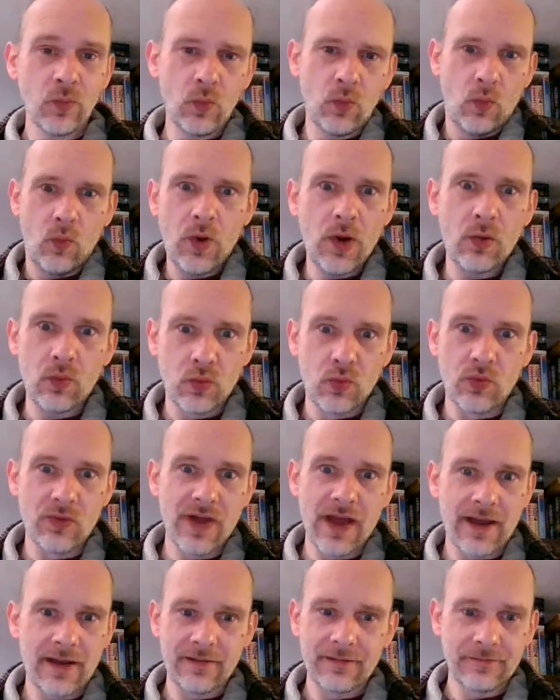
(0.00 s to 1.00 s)
we all know
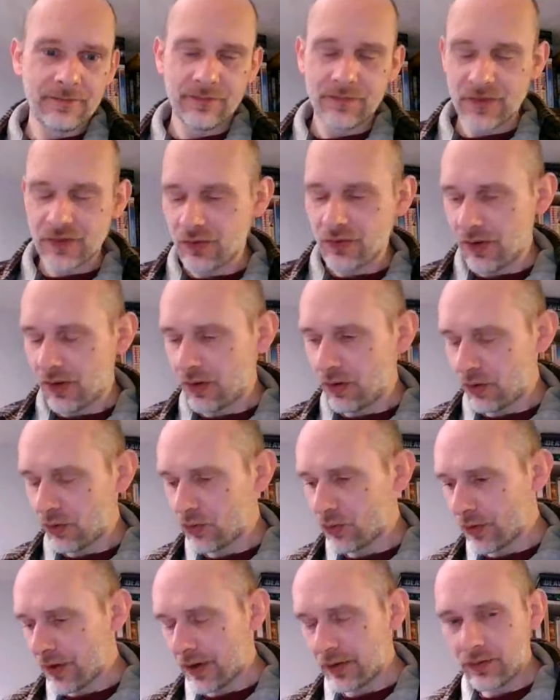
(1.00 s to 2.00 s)
that, there's not a lot
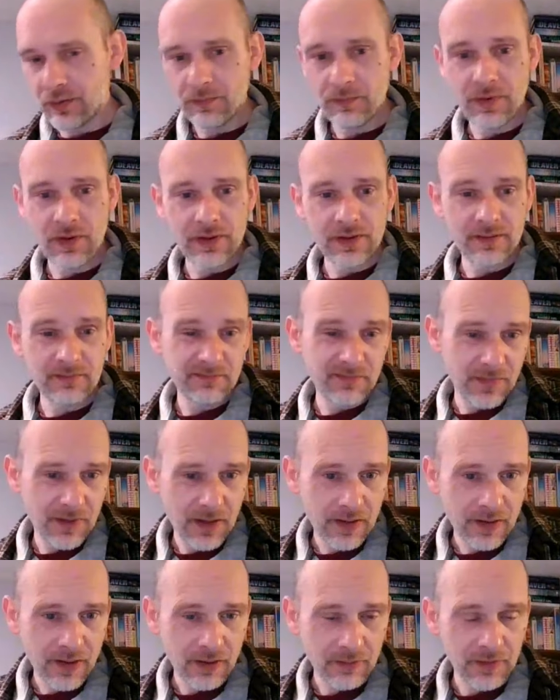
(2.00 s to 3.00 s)
going out, but
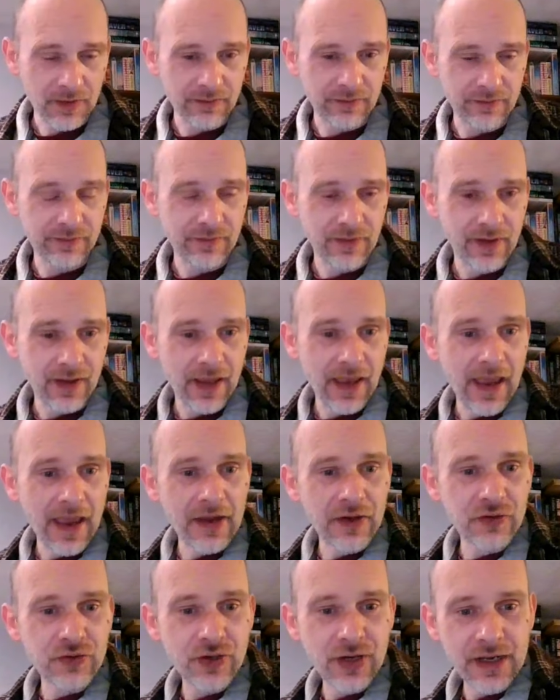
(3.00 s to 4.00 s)
a couple of
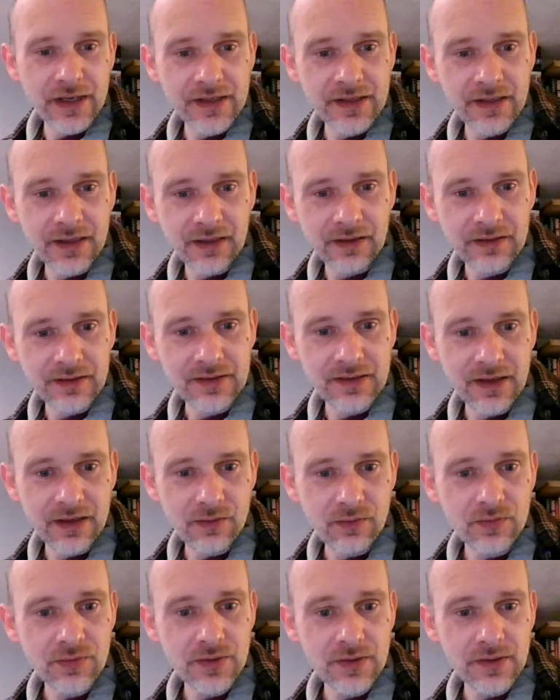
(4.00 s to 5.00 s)
interesting
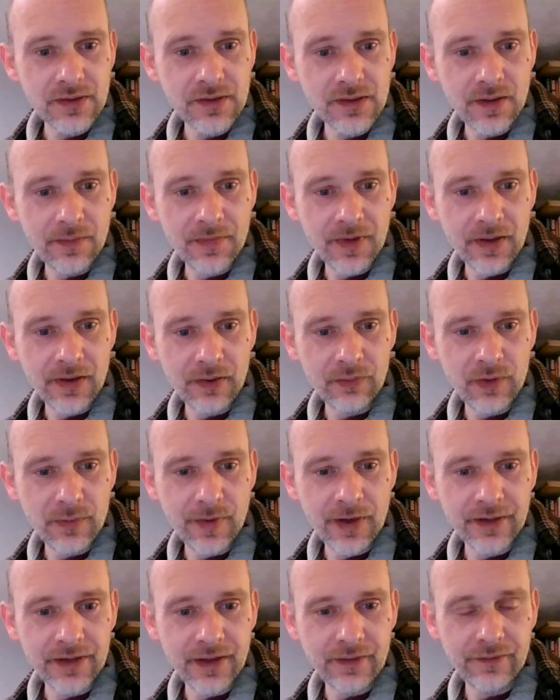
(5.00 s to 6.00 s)
sales, some that are a wee
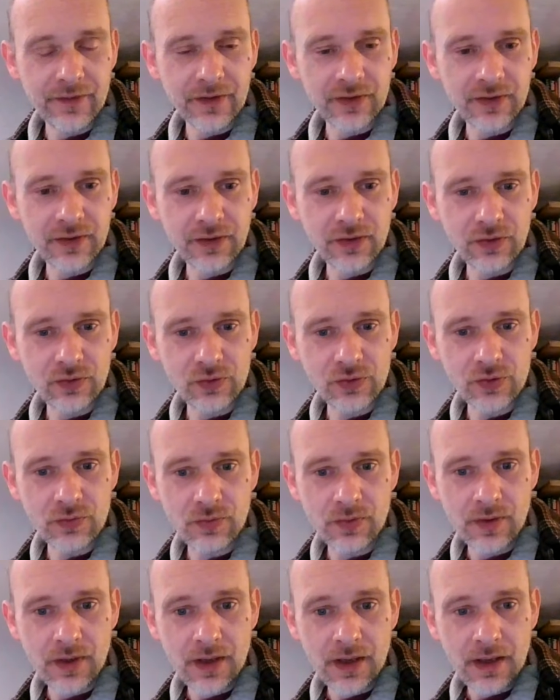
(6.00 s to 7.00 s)
bit different to the usual,
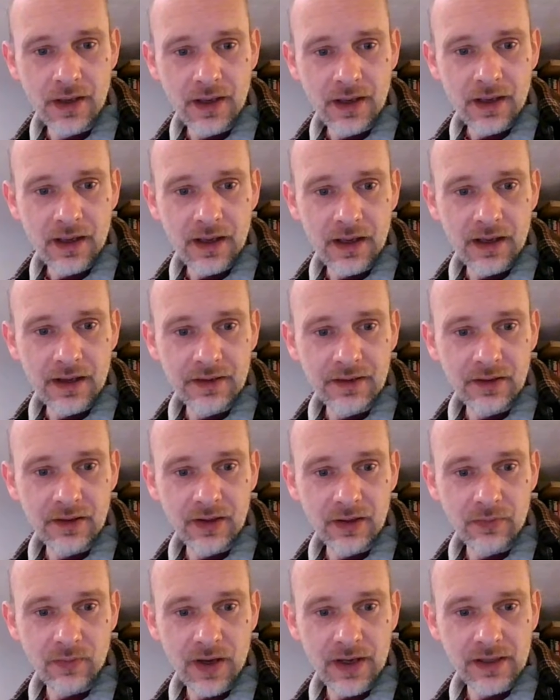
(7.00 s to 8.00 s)
and
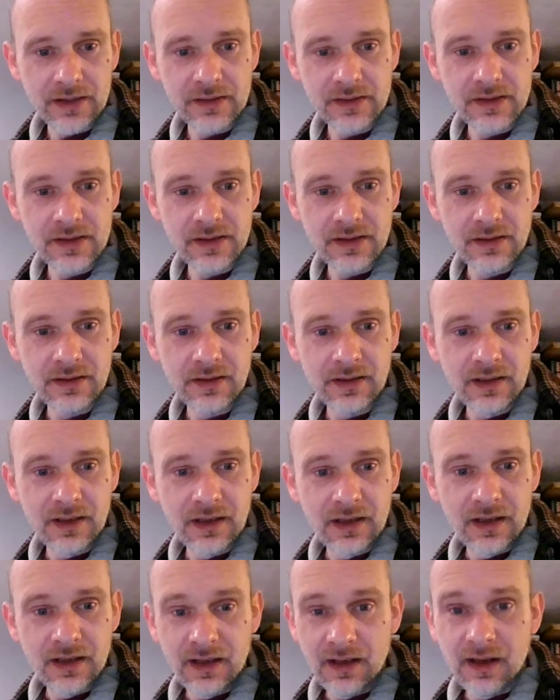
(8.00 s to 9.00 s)
otherwise
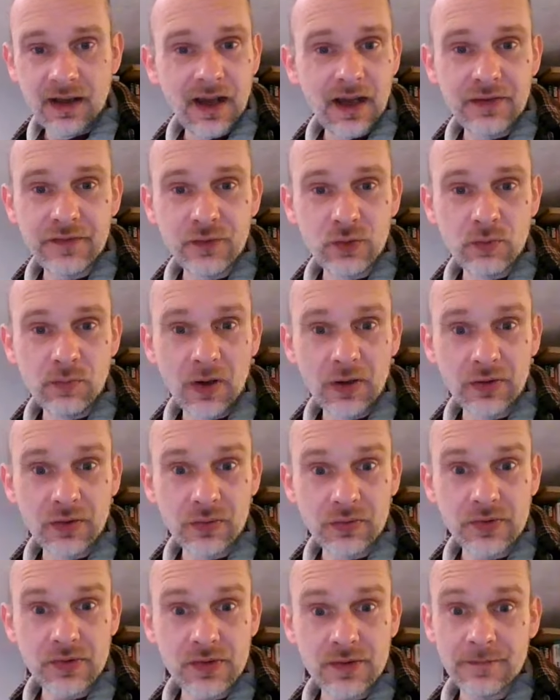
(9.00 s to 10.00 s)
a few
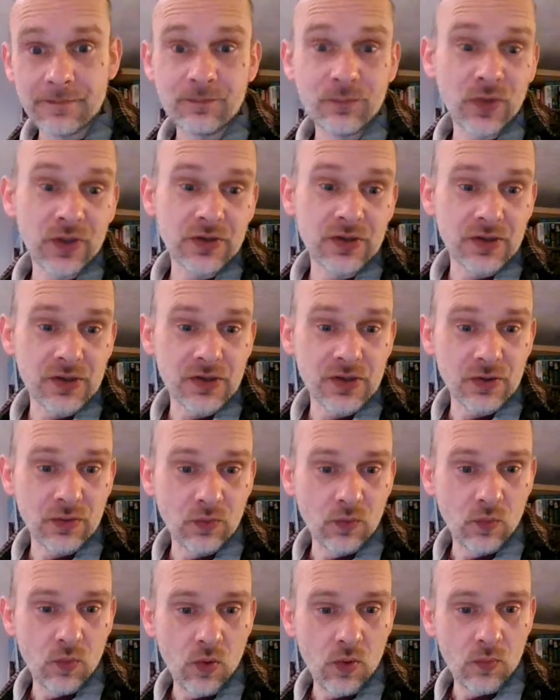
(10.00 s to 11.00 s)
bundles, which is
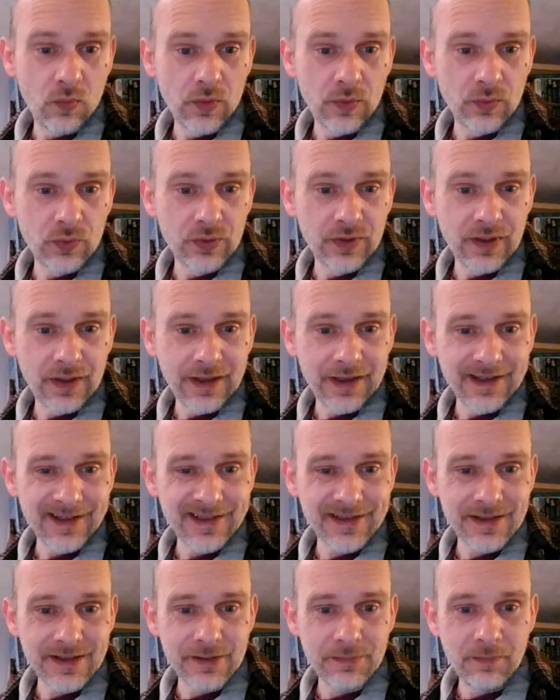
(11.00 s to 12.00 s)
what we would
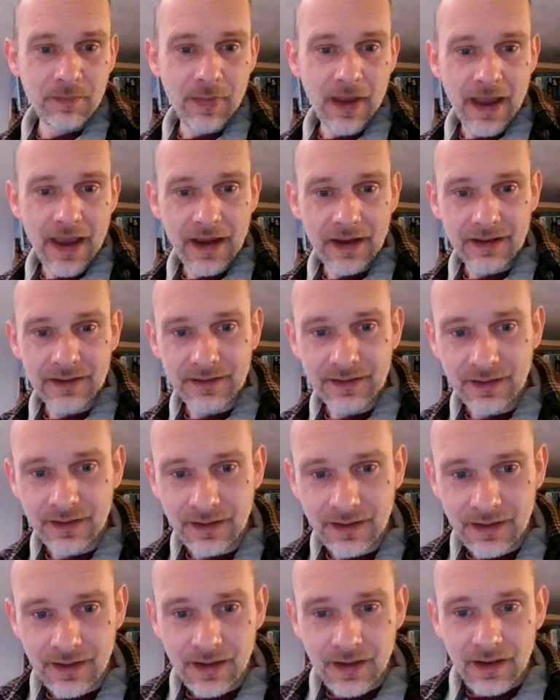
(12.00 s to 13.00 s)
expect.
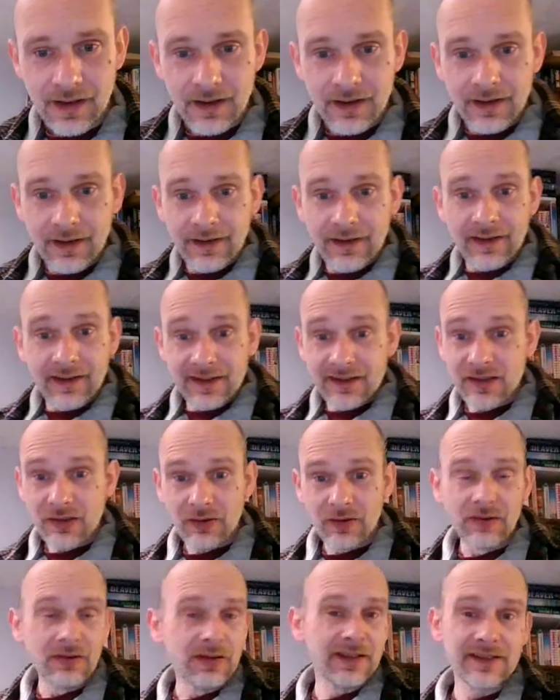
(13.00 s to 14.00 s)

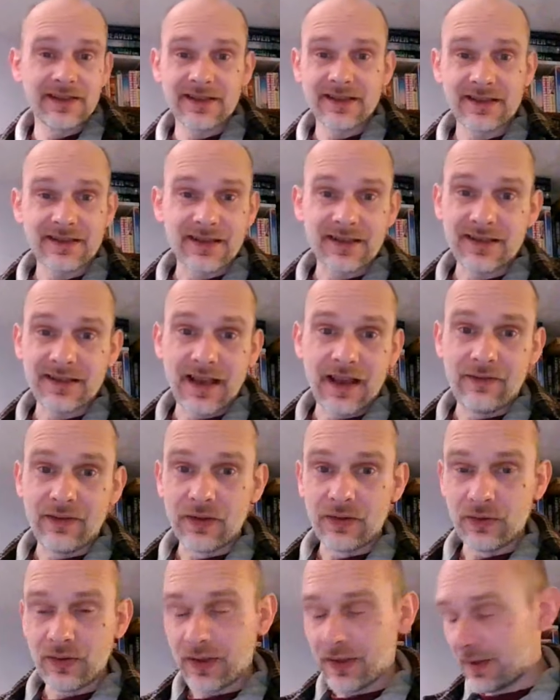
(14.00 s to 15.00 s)
So let's just have a
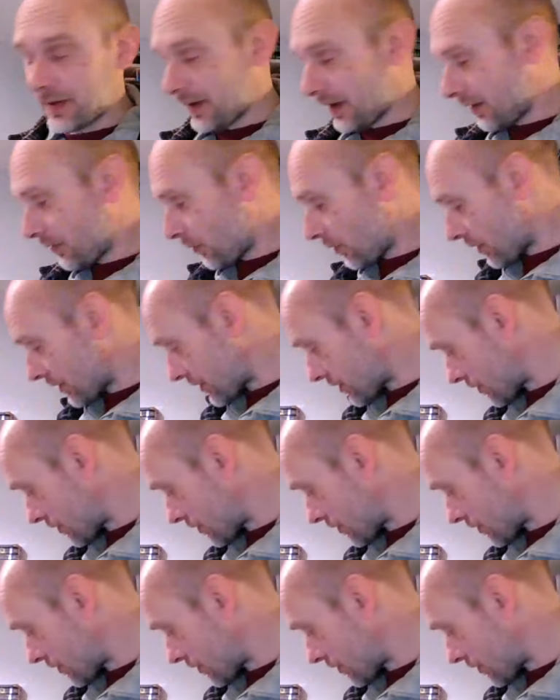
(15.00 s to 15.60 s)
look at what is